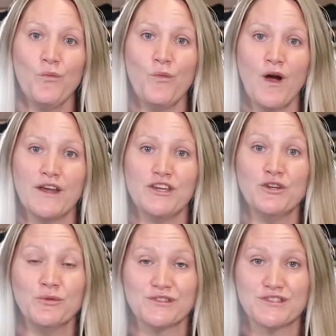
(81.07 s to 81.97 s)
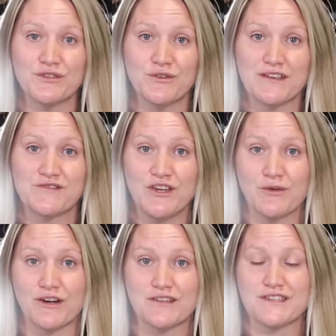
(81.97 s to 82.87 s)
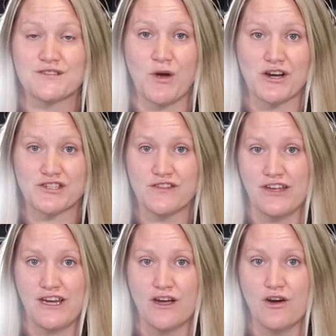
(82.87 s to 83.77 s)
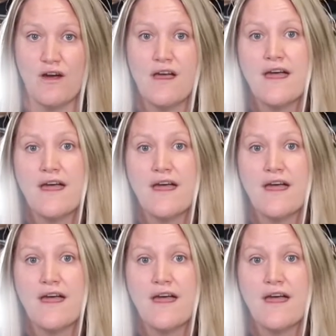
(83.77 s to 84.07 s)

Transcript: What you will do as viewers is watch the video